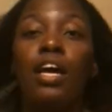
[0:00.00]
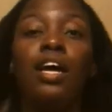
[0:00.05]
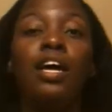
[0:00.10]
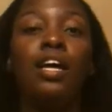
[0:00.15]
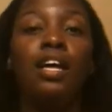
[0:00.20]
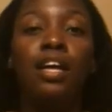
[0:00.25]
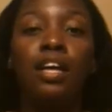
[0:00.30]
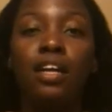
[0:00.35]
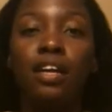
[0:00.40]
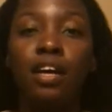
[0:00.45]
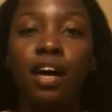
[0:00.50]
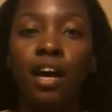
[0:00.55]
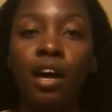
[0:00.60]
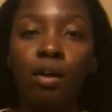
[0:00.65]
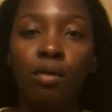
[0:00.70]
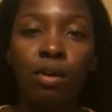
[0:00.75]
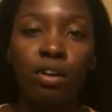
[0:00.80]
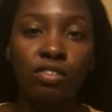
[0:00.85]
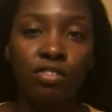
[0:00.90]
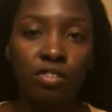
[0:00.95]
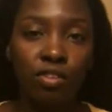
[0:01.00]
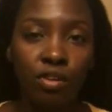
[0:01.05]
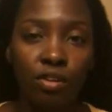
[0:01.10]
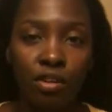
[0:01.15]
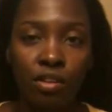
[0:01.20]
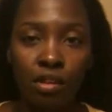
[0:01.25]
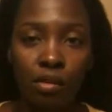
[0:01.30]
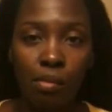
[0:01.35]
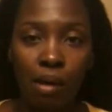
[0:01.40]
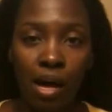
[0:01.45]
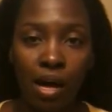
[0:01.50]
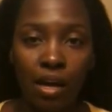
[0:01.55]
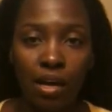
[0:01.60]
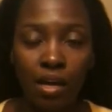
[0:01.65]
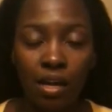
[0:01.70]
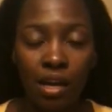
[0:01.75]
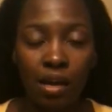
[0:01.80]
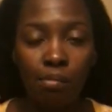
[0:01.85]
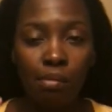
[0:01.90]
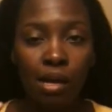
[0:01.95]
And I always start in the back,
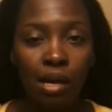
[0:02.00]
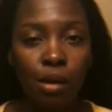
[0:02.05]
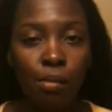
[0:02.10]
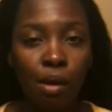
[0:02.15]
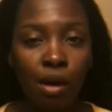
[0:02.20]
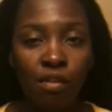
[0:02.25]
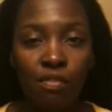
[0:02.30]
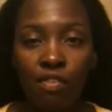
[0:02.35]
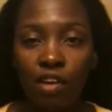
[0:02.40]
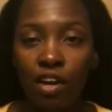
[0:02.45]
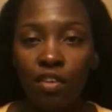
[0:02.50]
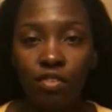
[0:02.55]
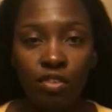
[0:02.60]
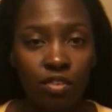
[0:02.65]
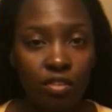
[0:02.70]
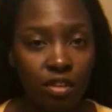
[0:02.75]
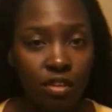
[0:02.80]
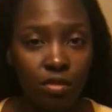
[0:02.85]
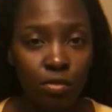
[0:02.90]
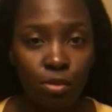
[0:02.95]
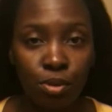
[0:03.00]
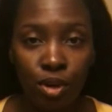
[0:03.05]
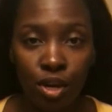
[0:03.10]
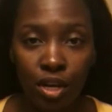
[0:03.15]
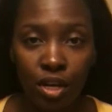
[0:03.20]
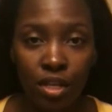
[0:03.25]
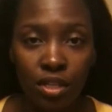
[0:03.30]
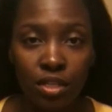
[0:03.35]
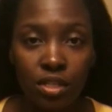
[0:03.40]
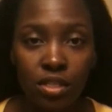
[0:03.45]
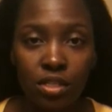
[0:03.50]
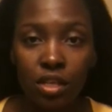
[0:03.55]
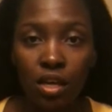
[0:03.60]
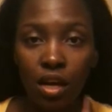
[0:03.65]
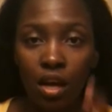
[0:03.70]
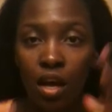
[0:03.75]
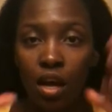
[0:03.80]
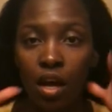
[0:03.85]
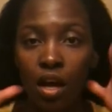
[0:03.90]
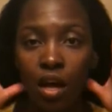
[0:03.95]
and I make about 5 or 6 braids.
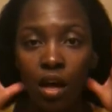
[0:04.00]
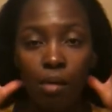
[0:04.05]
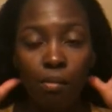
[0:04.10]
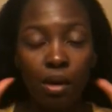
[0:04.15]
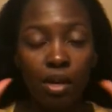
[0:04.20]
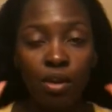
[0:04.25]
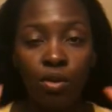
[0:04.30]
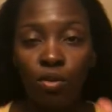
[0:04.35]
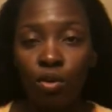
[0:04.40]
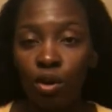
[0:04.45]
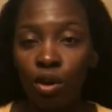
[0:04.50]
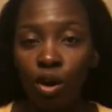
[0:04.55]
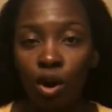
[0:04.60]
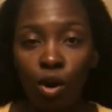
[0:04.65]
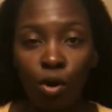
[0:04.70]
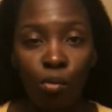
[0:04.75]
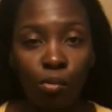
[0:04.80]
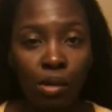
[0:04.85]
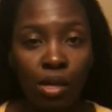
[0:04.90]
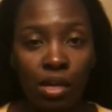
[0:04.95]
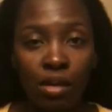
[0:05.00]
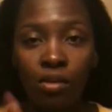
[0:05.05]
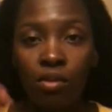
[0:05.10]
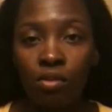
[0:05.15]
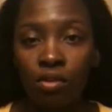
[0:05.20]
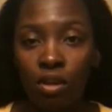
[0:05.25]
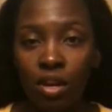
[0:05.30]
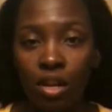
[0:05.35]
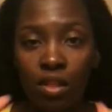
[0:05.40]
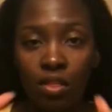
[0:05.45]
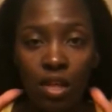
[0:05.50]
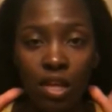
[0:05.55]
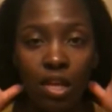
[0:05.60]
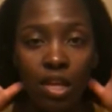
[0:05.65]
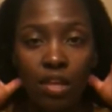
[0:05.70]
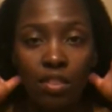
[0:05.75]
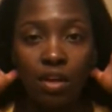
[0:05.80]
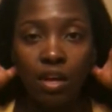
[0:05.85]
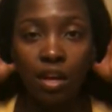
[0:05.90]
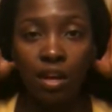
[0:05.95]
I don't comb it or anything
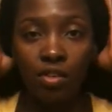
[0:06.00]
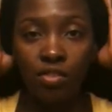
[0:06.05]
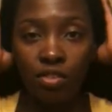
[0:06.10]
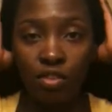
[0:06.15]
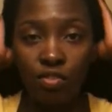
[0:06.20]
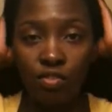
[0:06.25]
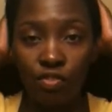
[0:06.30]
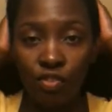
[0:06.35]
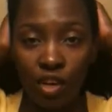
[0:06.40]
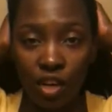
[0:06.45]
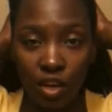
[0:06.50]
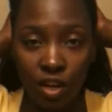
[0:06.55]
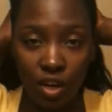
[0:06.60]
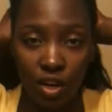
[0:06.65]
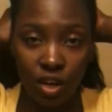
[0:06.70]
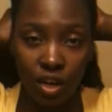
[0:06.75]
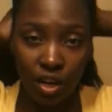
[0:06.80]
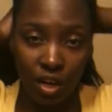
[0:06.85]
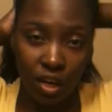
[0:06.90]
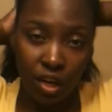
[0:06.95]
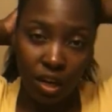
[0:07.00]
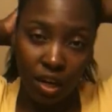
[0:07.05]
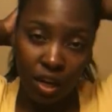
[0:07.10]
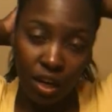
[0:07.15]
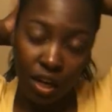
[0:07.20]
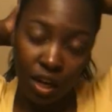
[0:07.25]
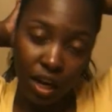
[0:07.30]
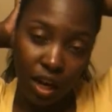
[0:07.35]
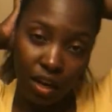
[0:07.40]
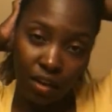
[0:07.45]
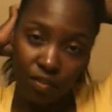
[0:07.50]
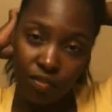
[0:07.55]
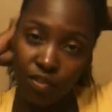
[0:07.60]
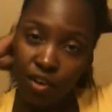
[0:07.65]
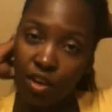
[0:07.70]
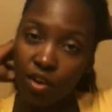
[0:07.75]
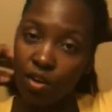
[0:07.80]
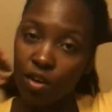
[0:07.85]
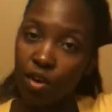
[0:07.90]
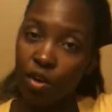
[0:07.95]
like that. I just kind of
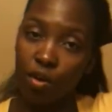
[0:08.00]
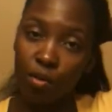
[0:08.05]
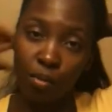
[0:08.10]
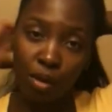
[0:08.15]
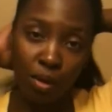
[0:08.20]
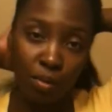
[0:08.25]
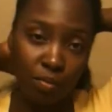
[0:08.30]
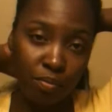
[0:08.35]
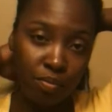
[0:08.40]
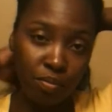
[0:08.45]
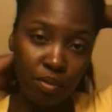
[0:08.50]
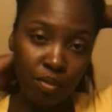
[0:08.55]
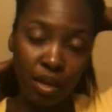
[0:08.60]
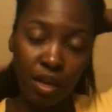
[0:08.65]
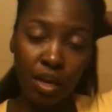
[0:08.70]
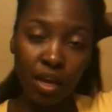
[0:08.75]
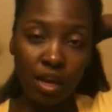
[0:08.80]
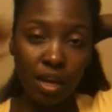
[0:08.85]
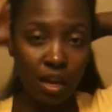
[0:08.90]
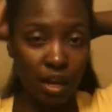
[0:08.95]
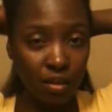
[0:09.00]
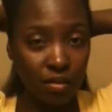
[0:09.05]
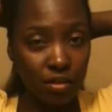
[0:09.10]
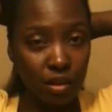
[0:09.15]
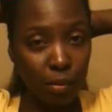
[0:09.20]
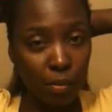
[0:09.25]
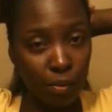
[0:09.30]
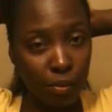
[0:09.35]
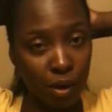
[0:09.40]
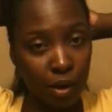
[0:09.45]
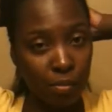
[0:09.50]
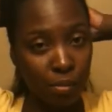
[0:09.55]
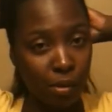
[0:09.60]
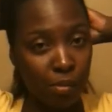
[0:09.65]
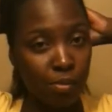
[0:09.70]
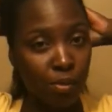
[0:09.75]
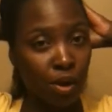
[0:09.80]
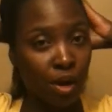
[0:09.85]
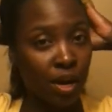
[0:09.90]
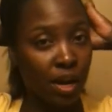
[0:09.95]
finger comb it, and I separate my
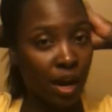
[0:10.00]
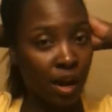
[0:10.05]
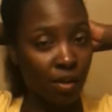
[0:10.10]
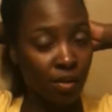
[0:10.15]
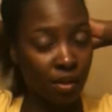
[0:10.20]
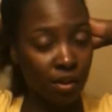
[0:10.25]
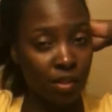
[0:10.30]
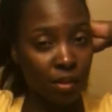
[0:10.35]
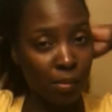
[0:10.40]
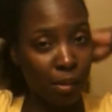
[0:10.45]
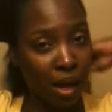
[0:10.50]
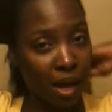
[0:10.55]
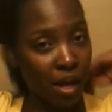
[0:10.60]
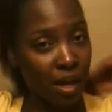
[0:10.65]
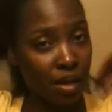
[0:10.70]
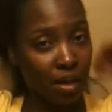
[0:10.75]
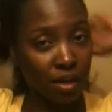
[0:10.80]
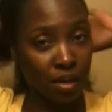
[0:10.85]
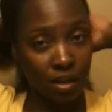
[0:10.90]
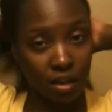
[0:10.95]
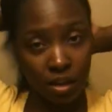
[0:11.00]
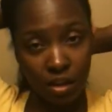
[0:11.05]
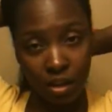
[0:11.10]
braid out in the back.